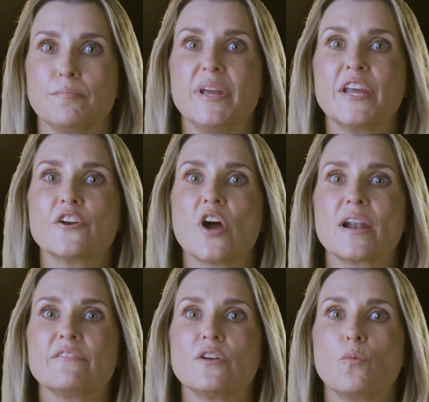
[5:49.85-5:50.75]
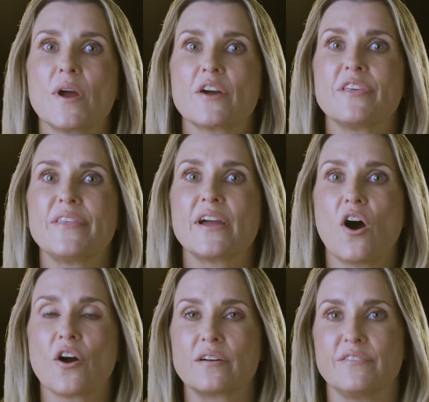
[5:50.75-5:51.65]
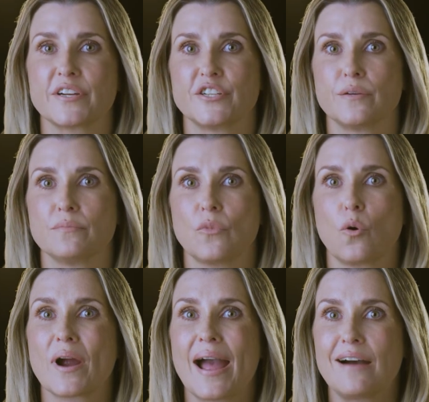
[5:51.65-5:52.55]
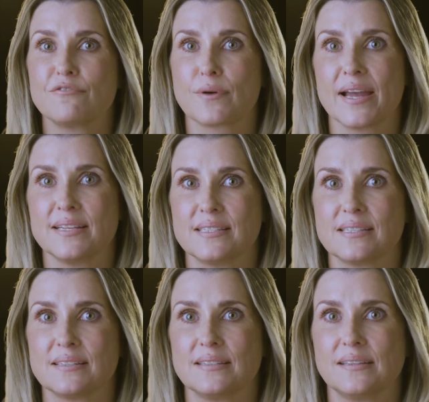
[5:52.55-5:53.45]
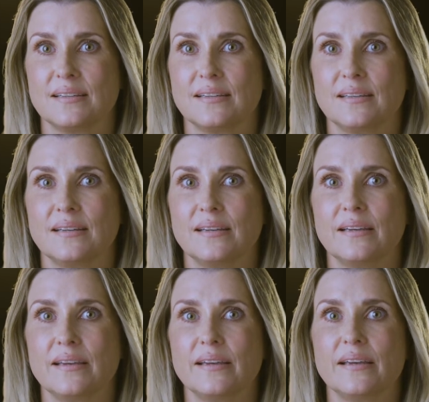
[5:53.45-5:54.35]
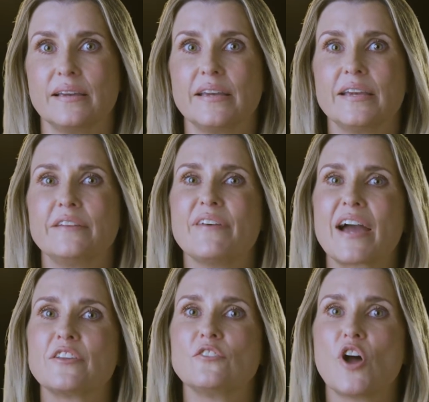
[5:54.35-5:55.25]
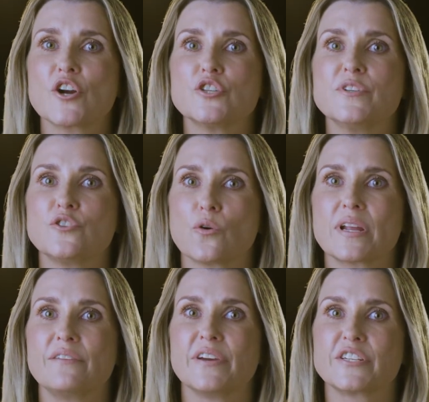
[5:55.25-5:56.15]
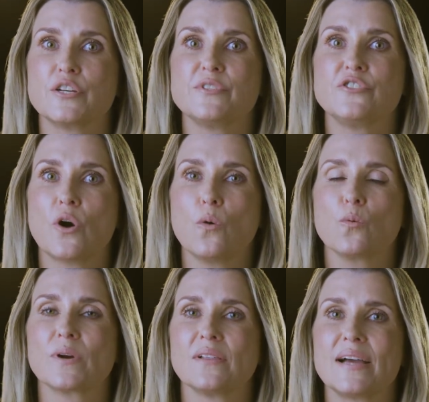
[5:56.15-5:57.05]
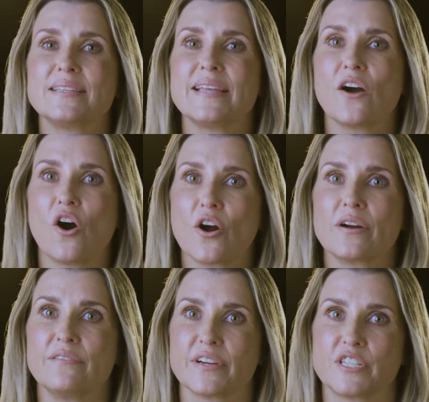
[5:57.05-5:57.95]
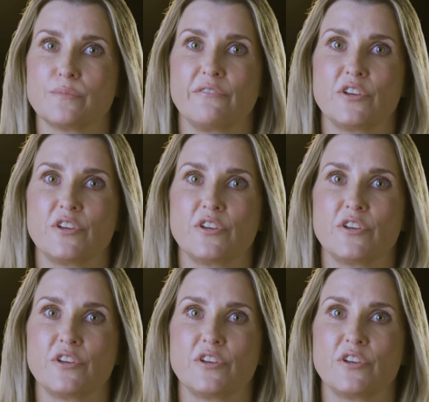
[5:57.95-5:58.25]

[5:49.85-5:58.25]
Many are not even aware that they are a victim or have rights. In fact, the large majority of victims don't realize they are a victim of